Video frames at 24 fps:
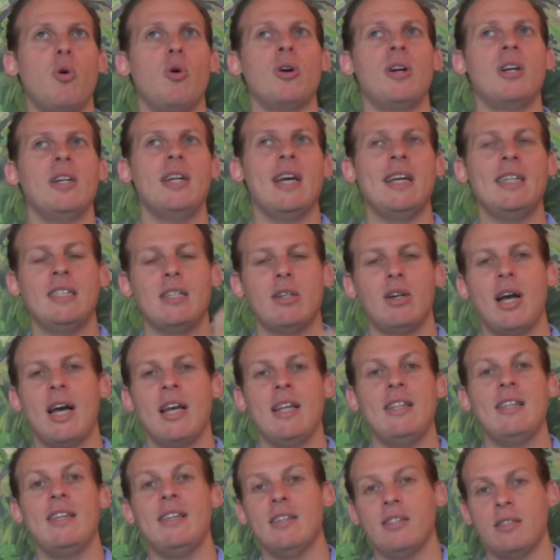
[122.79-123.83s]
organize our
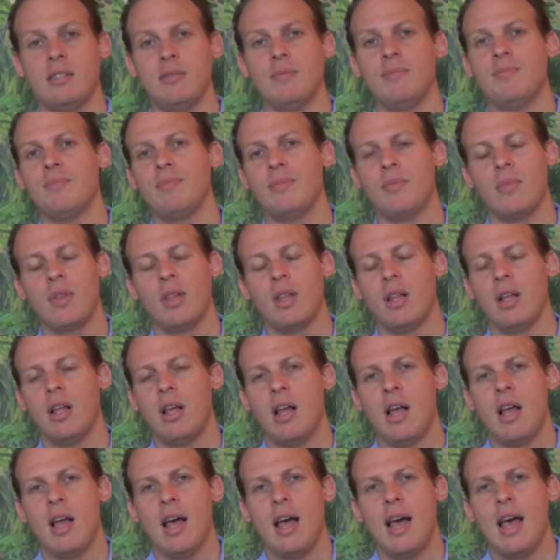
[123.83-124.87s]
ideas.
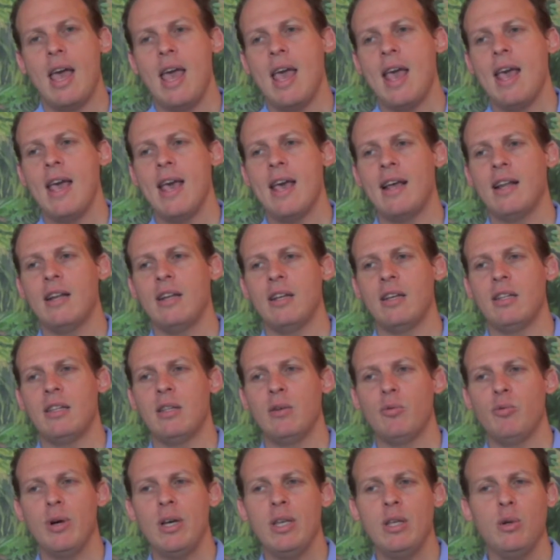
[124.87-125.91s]
And
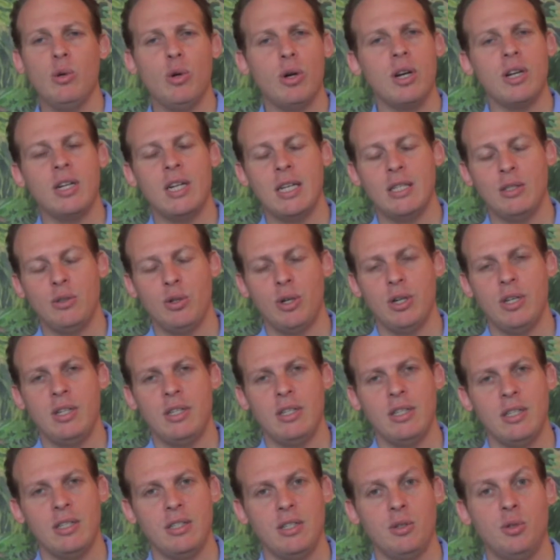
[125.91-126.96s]
the way you organize your
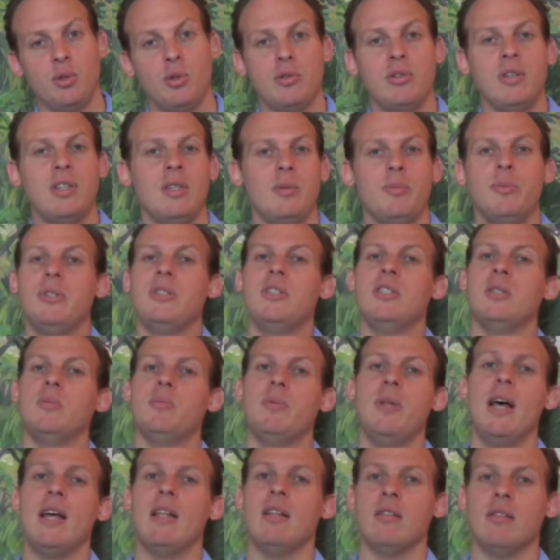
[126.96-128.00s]
ideas is to create a business
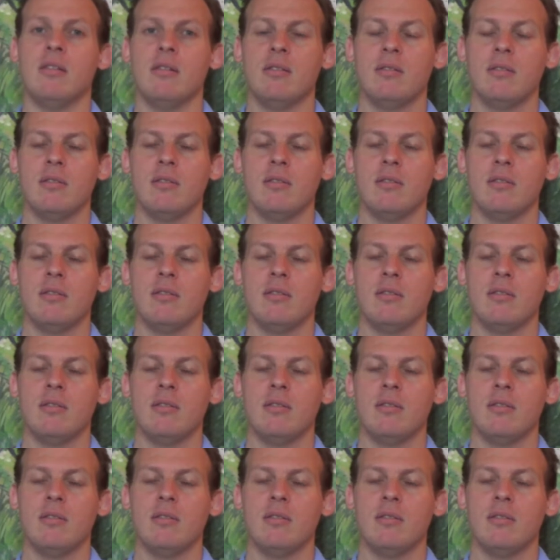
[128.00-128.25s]
plan,